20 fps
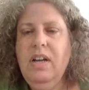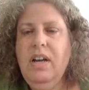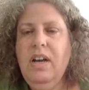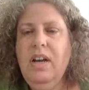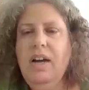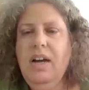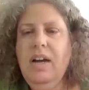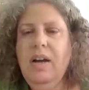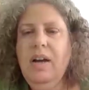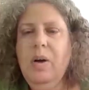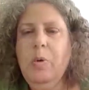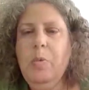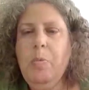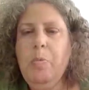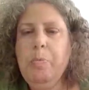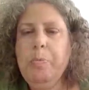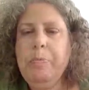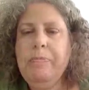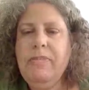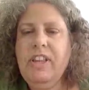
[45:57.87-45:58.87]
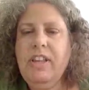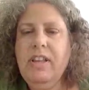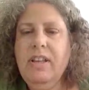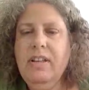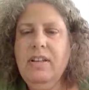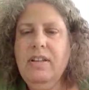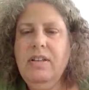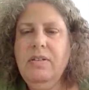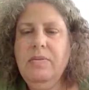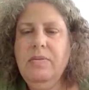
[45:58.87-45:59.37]
um,
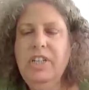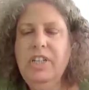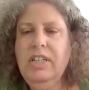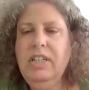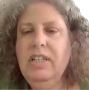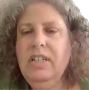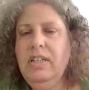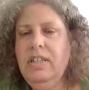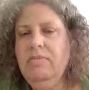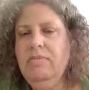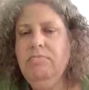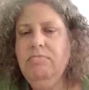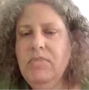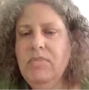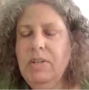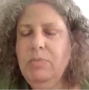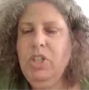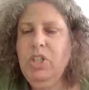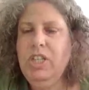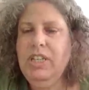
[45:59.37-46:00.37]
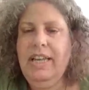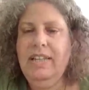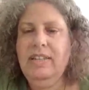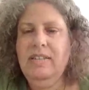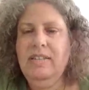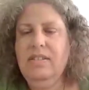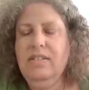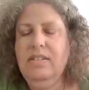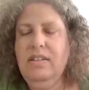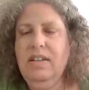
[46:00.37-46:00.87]
we we
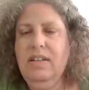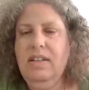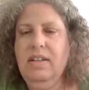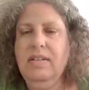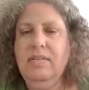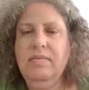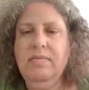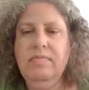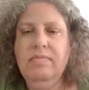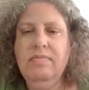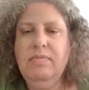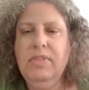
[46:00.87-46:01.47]
get um,